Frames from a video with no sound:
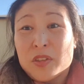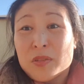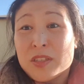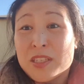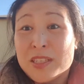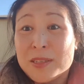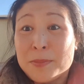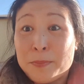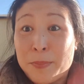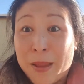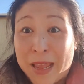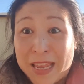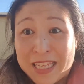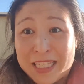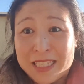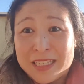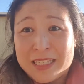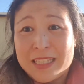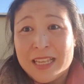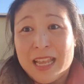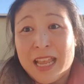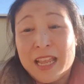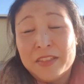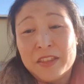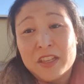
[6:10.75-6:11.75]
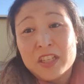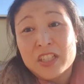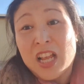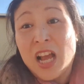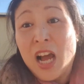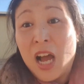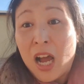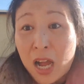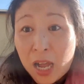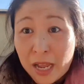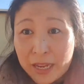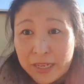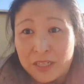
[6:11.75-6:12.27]
space, and there's
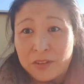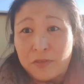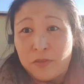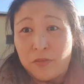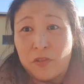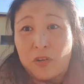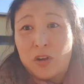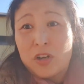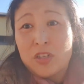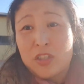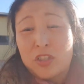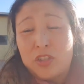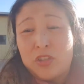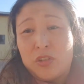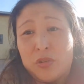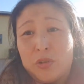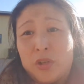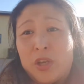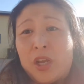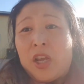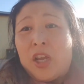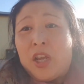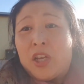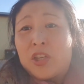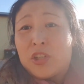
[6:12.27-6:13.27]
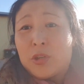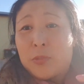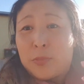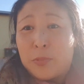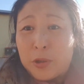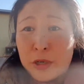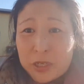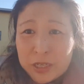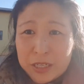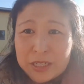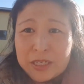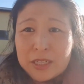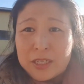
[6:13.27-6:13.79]
height for us to
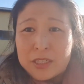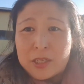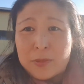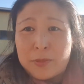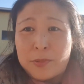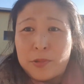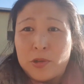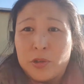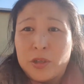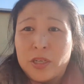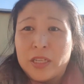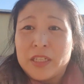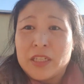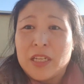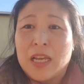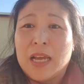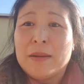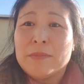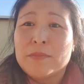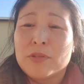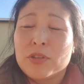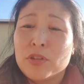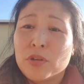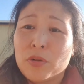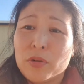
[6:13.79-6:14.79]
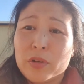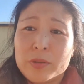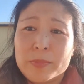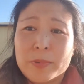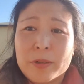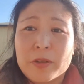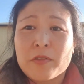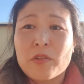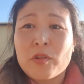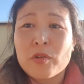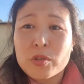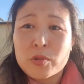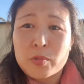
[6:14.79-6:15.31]
put in storage.
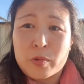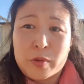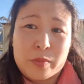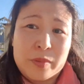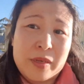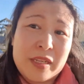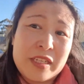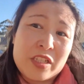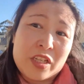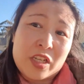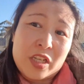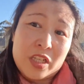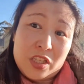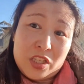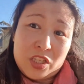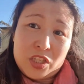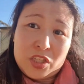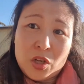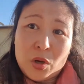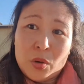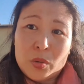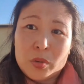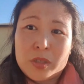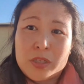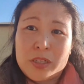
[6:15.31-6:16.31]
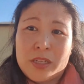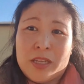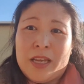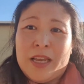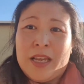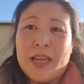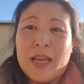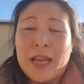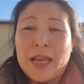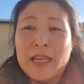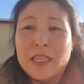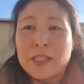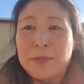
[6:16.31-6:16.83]
But of course we will need to consult
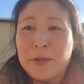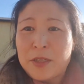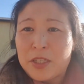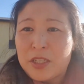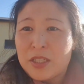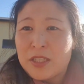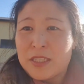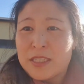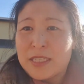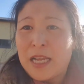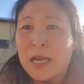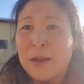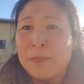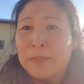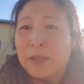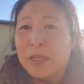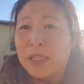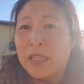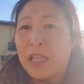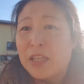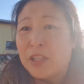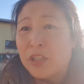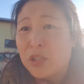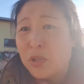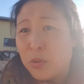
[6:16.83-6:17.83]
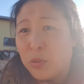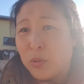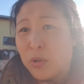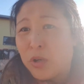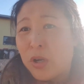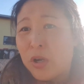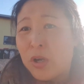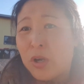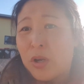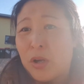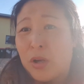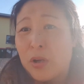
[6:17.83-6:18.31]
a specialist company like Storco